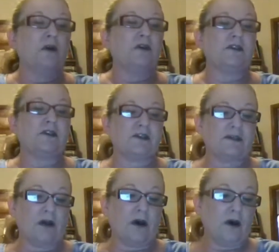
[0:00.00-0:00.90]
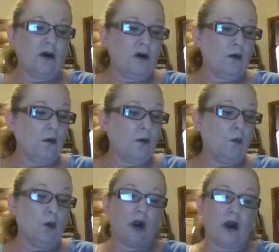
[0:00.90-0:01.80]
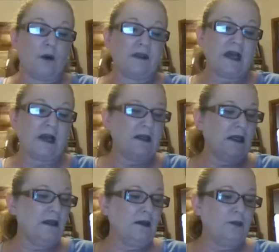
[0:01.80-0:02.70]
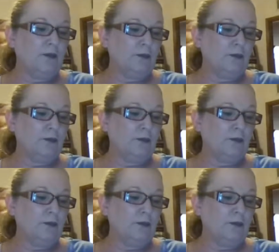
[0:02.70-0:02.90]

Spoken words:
So we're always on the,